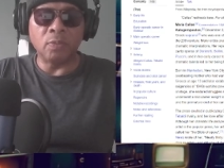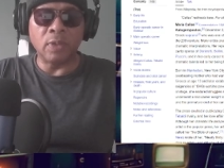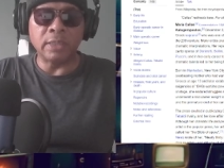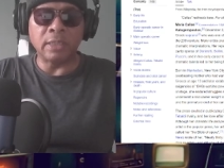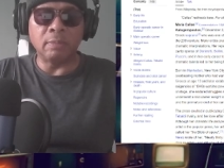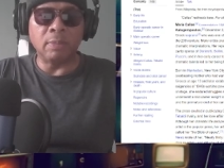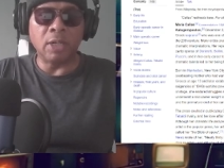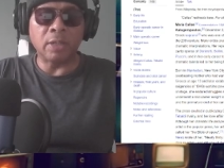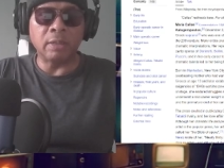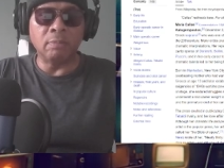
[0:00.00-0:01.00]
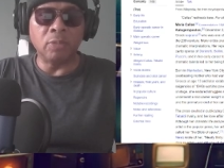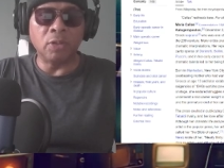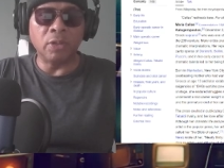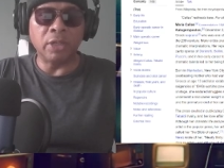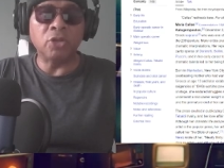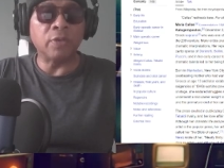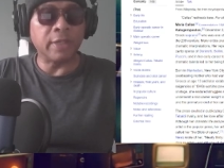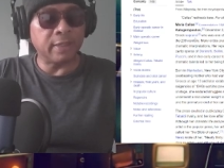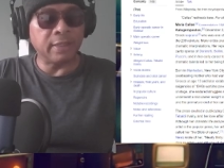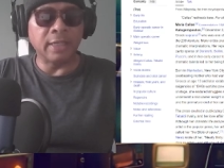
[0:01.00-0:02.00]
Was an American-born
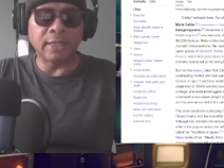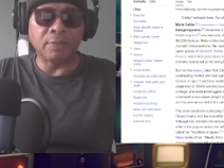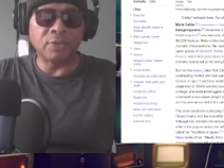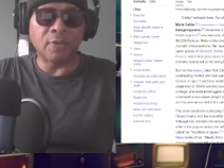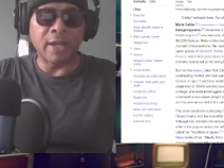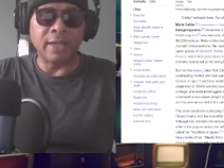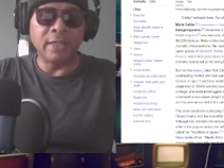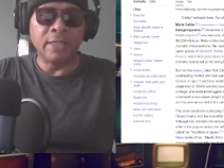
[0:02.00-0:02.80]
Greek. Yes, I was right.